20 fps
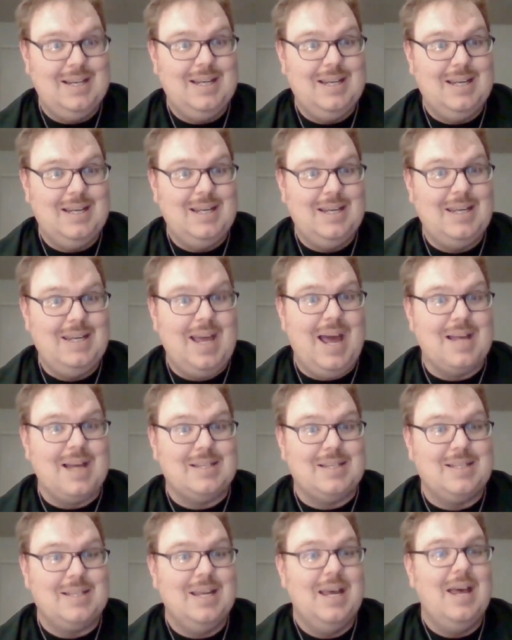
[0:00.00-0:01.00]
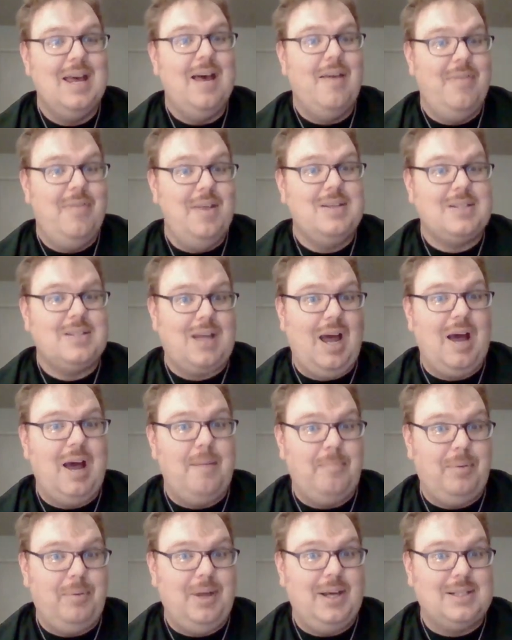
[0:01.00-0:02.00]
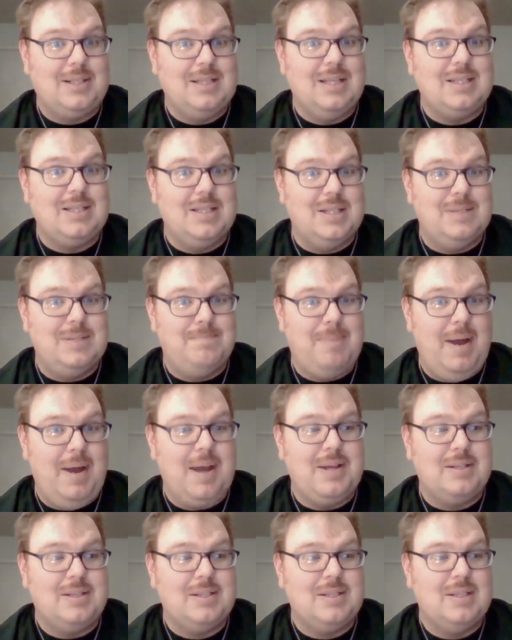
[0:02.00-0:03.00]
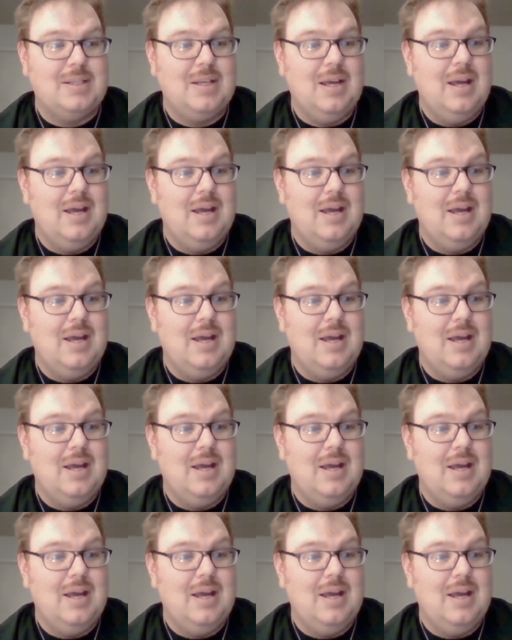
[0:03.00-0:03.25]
Yes, this complex is his base.